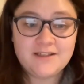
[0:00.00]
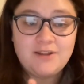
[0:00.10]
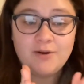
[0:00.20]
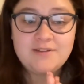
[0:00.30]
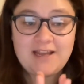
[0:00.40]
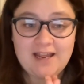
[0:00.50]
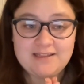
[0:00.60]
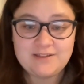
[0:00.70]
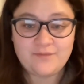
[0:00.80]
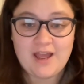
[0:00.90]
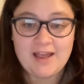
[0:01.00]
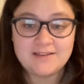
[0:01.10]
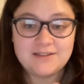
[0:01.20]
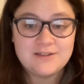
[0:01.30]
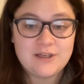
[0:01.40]
those kinds of
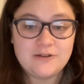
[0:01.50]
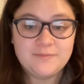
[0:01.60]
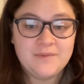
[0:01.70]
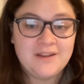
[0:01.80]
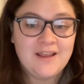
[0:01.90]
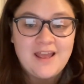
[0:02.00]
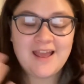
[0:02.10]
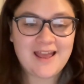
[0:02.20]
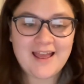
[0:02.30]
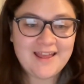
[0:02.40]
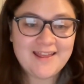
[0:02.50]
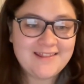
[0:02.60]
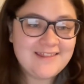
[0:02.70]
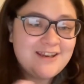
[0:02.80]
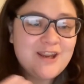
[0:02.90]
guys. So
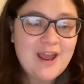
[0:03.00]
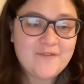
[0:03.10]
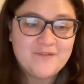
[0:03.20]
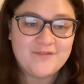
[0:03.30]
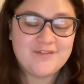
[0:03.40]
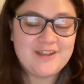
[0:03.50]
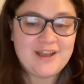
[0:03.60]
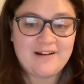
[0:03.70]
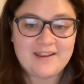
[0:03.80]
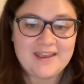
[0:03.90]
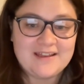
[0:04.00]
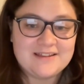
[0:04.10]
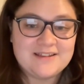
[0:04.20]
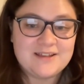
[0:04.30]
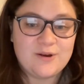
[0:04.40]
and then you have the young
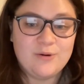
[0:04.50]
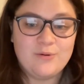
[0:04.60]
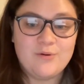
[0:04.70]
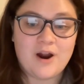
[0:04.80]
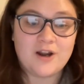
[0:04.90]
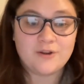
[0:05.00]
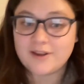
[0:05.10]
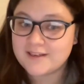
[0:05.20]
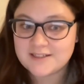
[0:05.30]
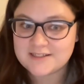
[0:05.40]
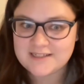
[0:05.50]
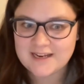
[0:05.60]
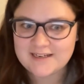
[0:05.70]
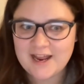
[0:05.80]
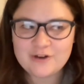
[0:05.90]
kids who are looking to
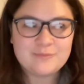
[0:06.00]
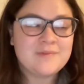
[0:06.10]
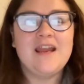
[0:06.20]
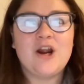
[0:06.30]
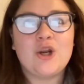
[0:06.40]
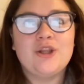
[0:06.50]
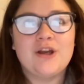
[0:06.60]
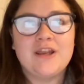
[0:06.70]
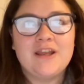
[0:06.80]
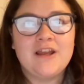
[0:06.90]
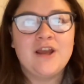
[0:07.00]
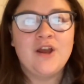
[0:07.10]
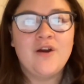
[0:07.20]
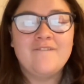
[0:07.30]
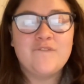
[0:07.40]
stand out. They are looking
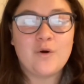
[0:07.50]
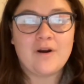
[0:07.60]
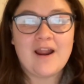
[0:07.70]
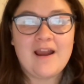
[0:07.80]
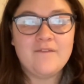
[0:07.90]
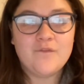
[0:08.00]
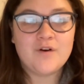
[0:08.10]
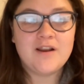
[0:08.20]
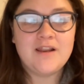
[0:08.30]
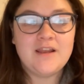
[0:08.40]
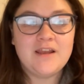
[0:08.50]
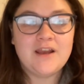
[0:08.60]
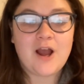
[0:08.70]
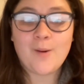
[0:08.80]
for every